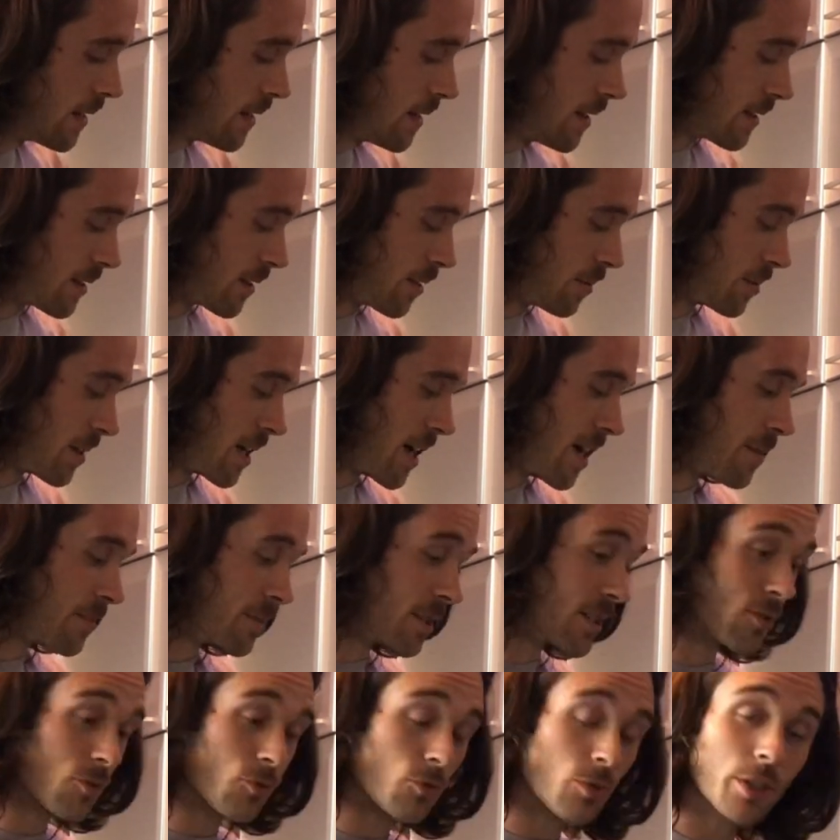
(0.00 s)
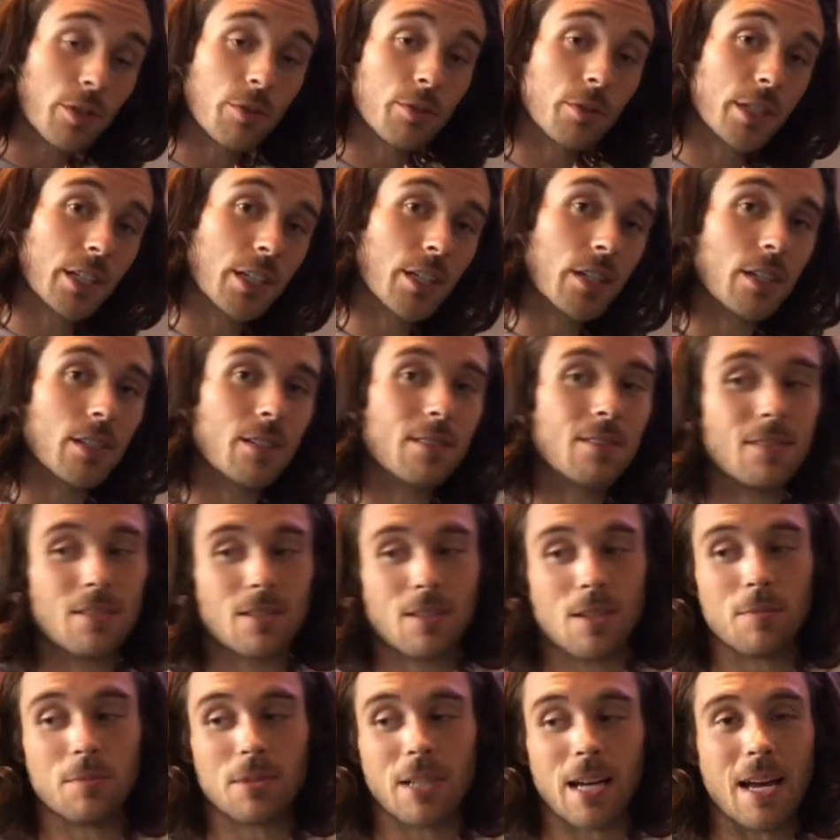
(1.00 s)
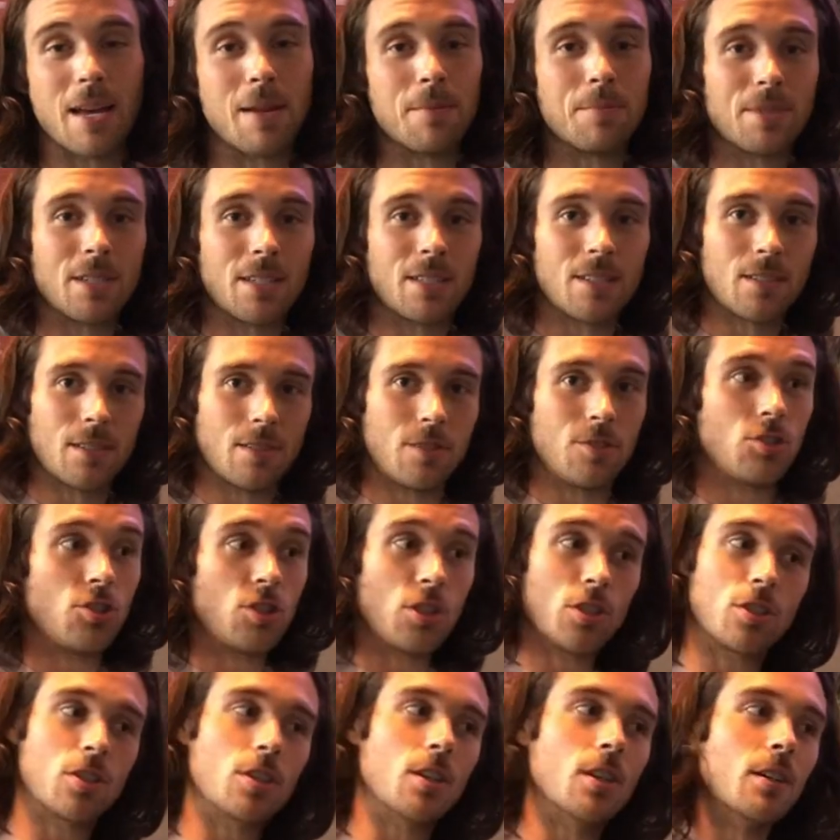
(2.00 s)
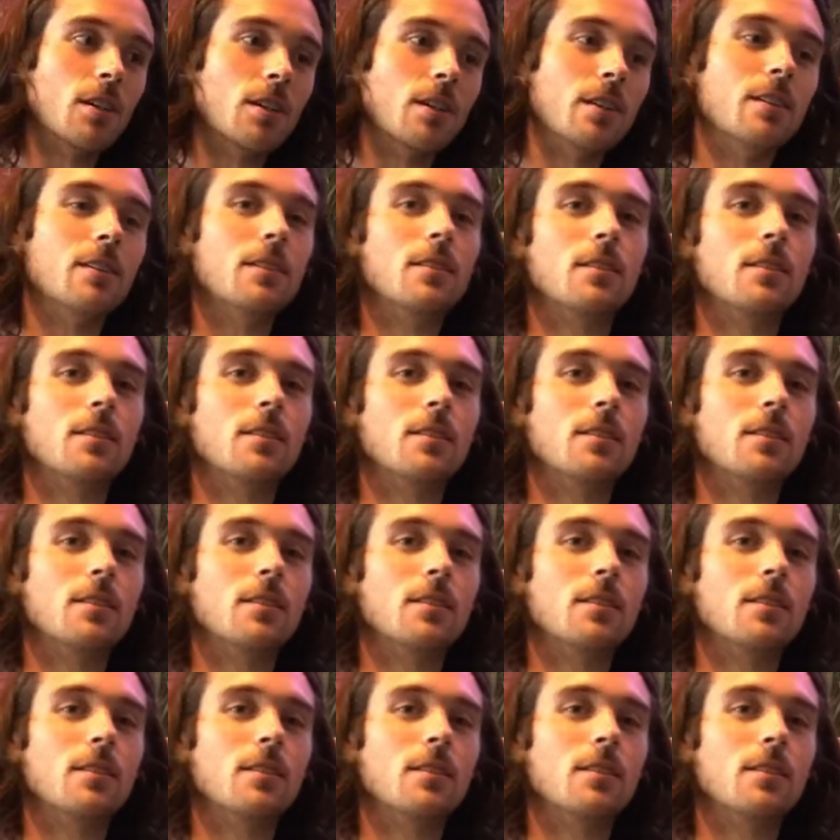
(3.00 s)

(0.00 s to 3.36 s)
Sometimes it's really, really good. Sometimes it's just good.